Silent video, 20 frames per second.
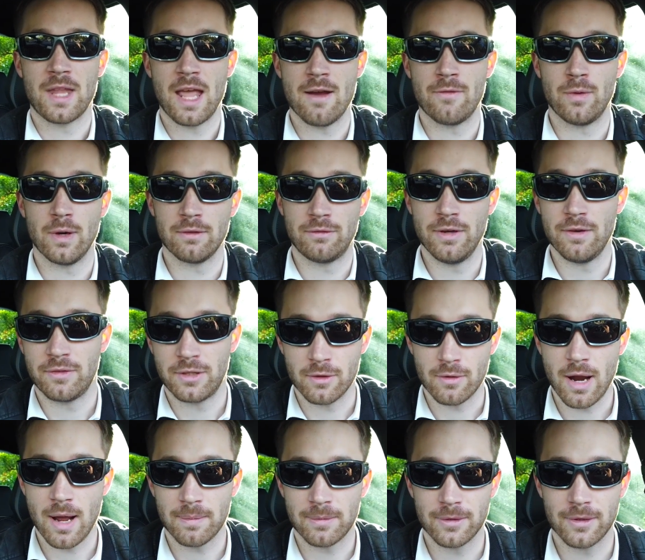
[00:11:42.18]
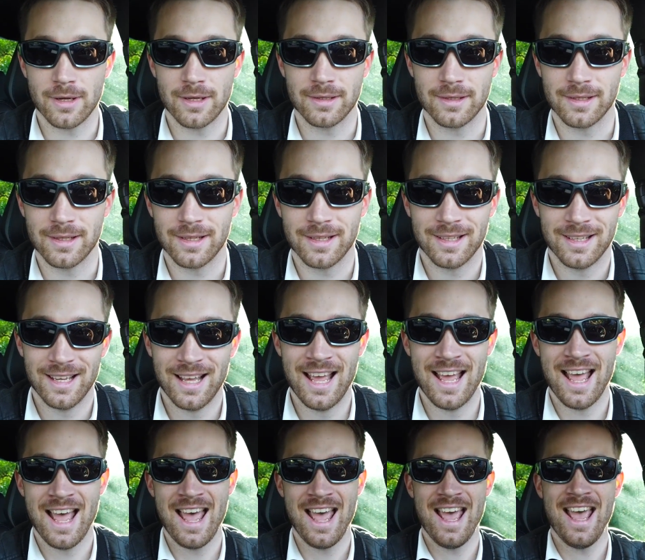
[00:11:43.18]
F-150 Raptor and
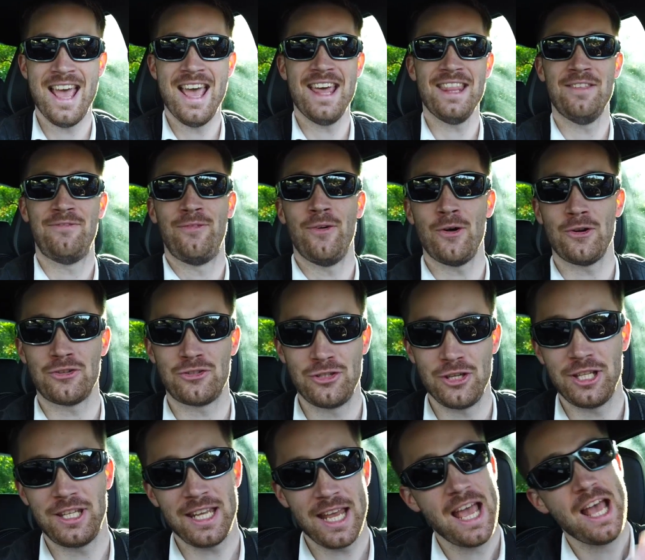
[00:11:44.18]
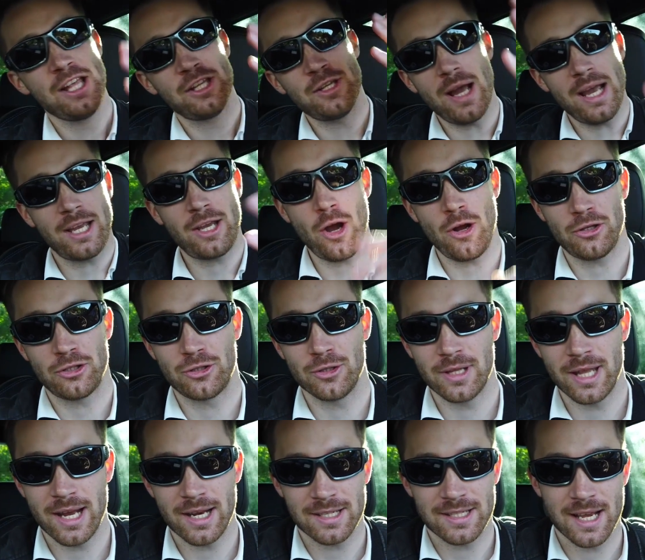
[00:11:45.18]
and Ford GT. So I got you
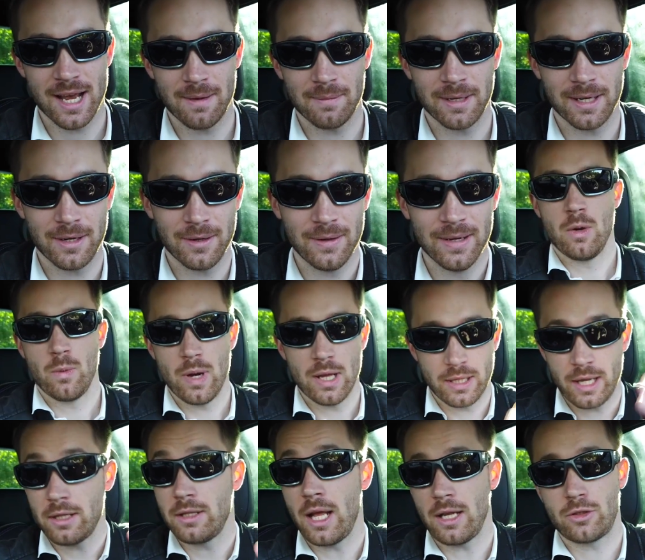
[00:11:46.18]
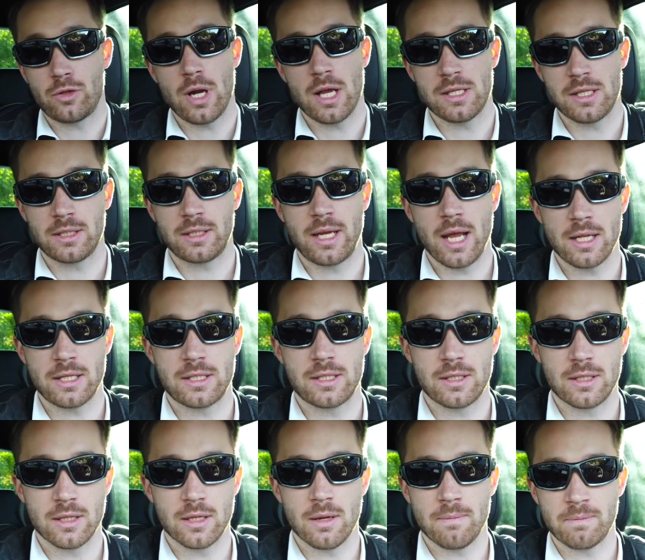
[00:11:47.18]
there somehow. Well, that Transit
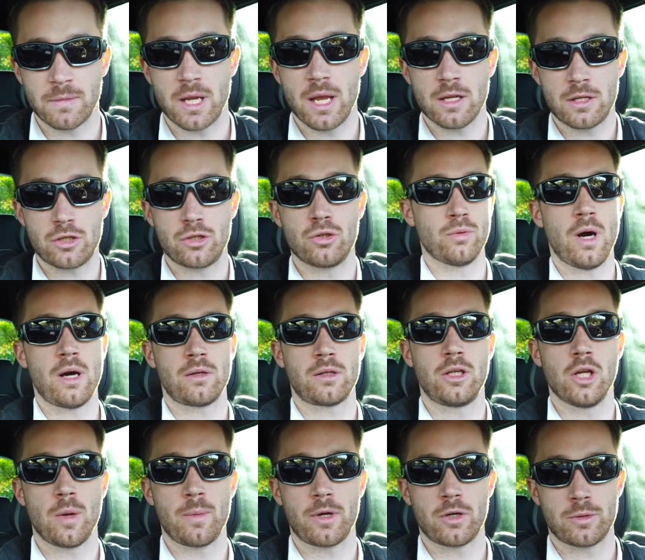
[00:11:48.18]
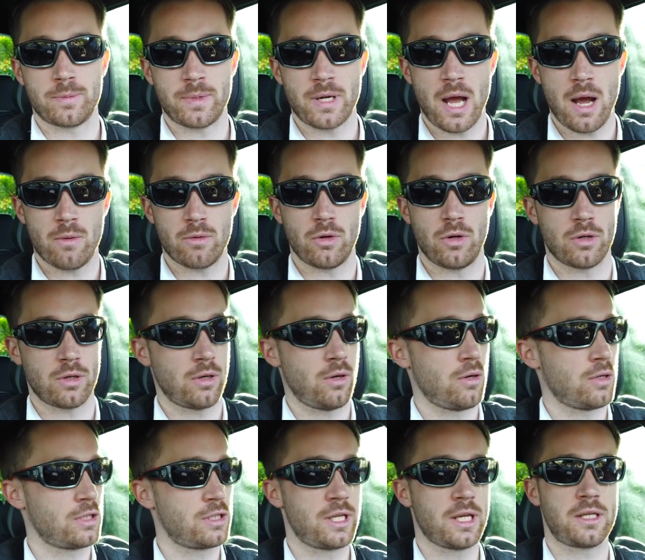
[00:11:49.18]
gets to 100 kilometers per hour
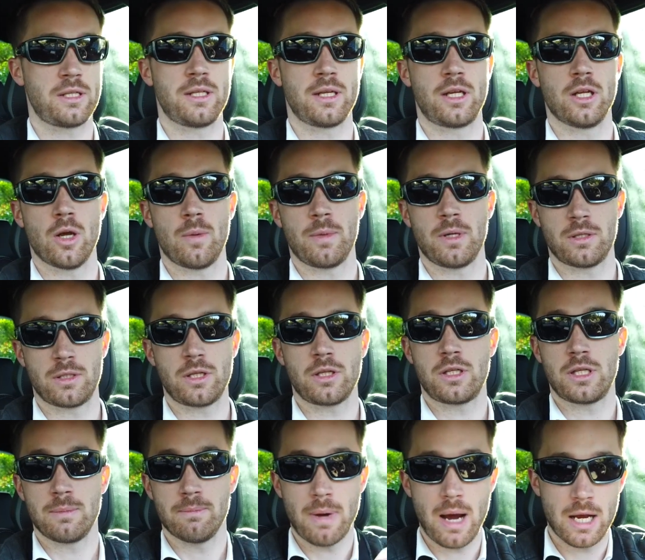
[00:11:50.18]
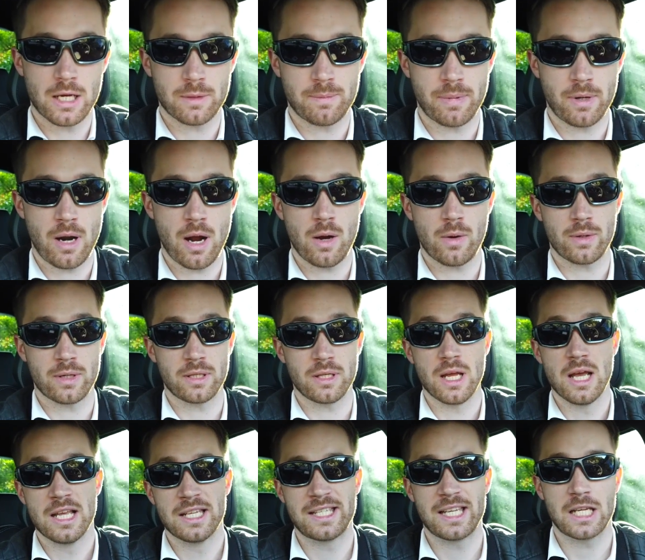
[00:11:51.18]
or 60 miles per hour in
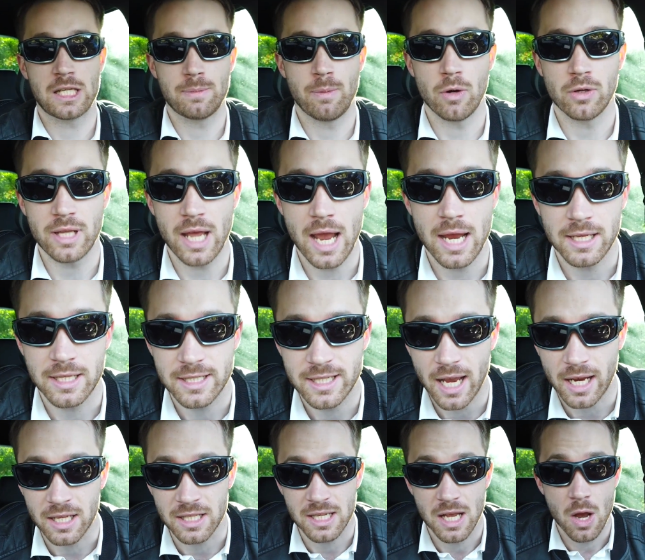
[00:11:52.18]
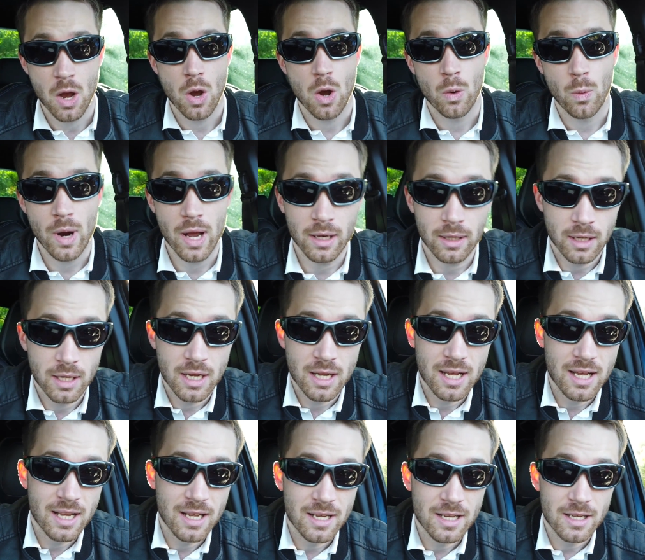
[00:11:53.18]
6.8 seconds. Well,
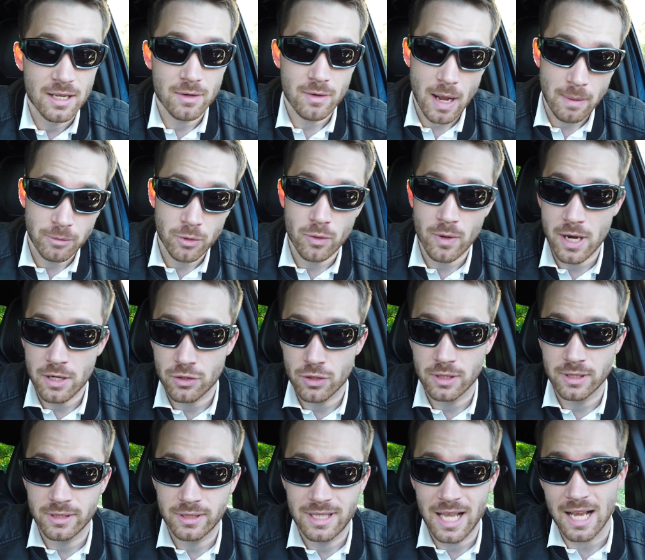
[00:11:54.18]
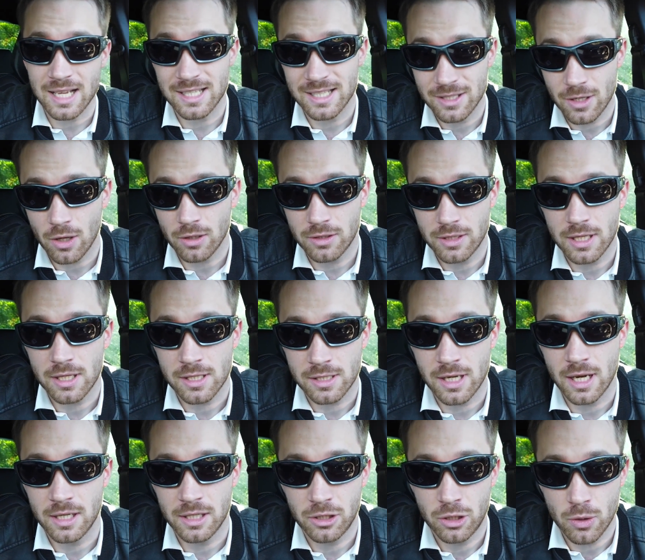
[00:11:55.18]
Raptor Ranger does not
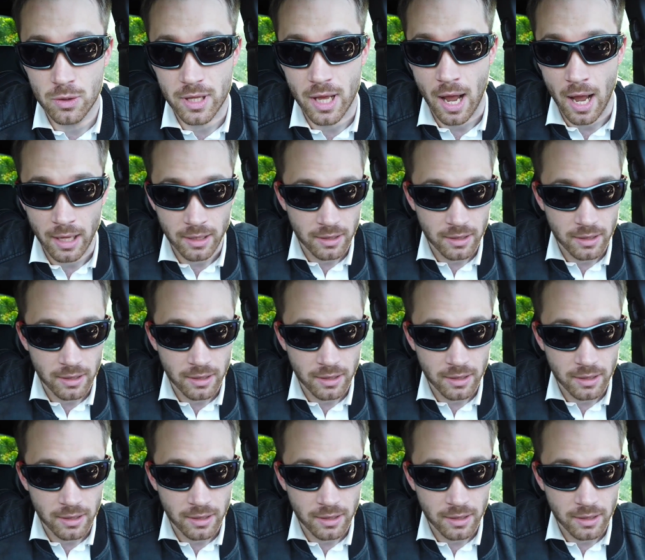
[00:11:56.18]
necessarily do that.